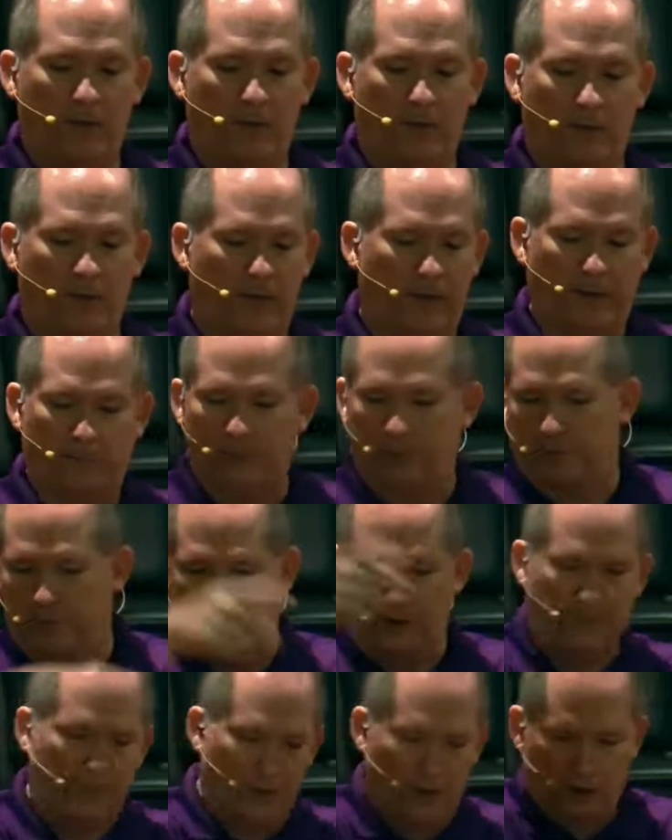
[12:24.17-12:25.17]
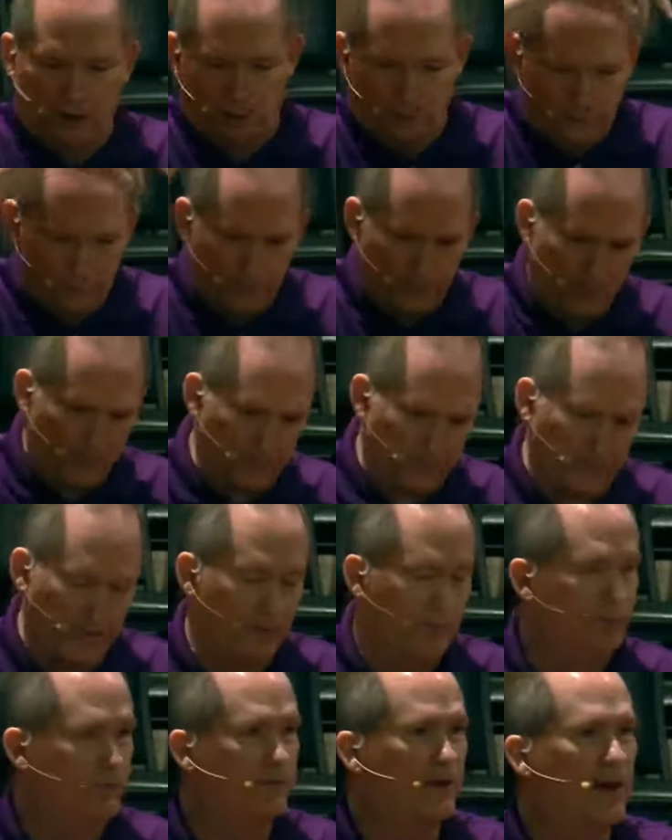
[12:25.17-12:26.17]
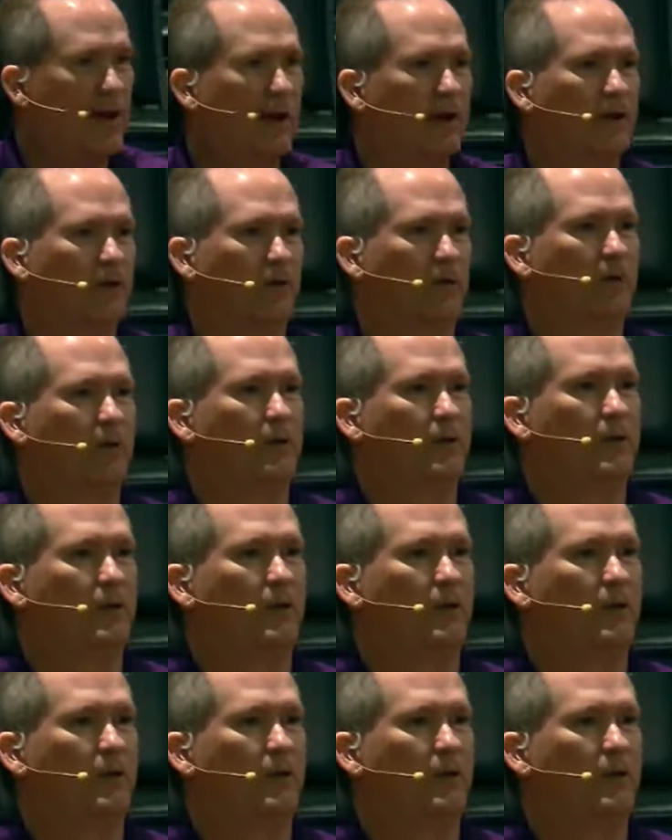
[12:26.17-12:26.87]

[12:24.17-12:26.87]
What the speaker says: And they'd been traveling all over the place, and they were tired.